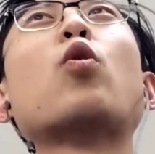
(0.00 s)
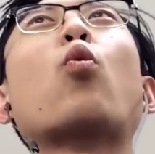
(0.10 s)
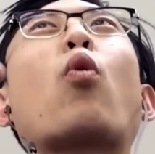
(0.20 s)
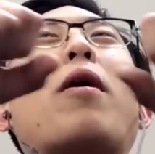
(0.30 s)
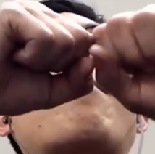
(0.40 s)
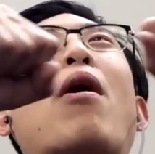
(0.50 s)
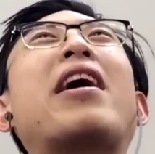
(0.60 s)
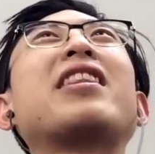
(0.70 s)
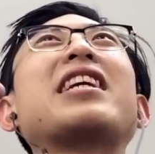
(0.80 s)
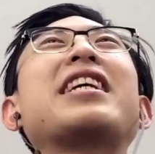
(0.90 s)
Wear it
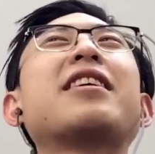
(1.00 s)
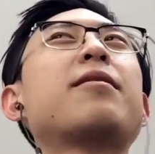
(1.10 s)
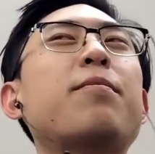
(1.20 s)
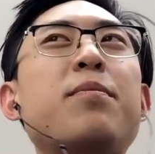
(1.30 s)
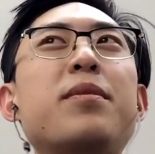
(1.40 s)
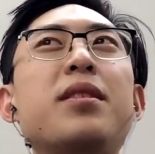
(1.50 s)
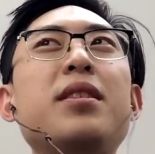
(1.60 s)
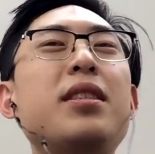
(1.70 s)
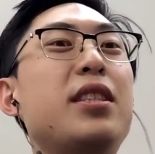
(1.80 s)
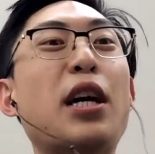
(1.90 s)
proudly.
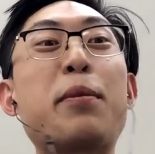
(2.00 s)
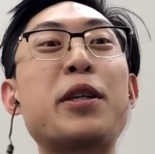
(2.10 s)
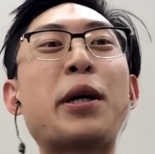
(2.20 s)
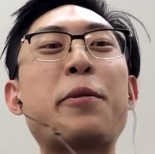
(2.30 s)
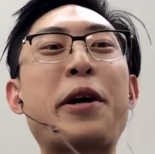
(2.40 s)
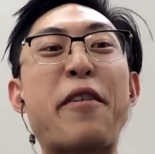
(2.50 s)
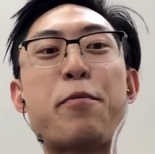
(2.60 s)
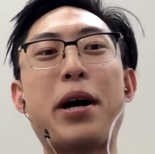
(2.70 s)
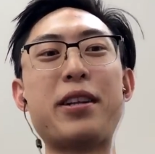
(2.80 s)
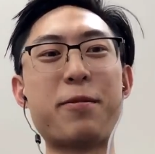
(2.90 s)

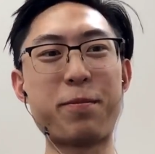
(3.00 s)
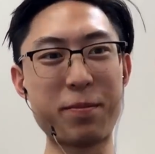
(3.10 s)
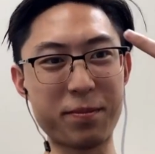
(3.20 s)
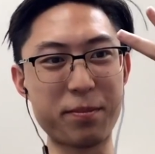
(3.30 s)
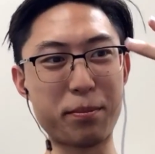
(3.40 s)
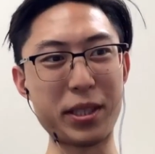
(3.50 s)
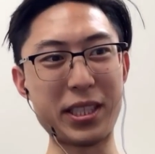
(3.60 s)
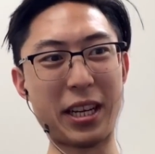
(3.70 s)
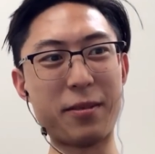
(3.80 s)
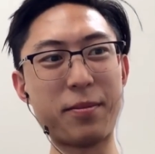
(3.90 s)
WWF belt. Peace
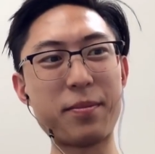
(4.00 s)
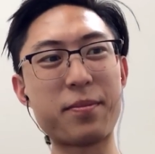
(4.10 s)
out.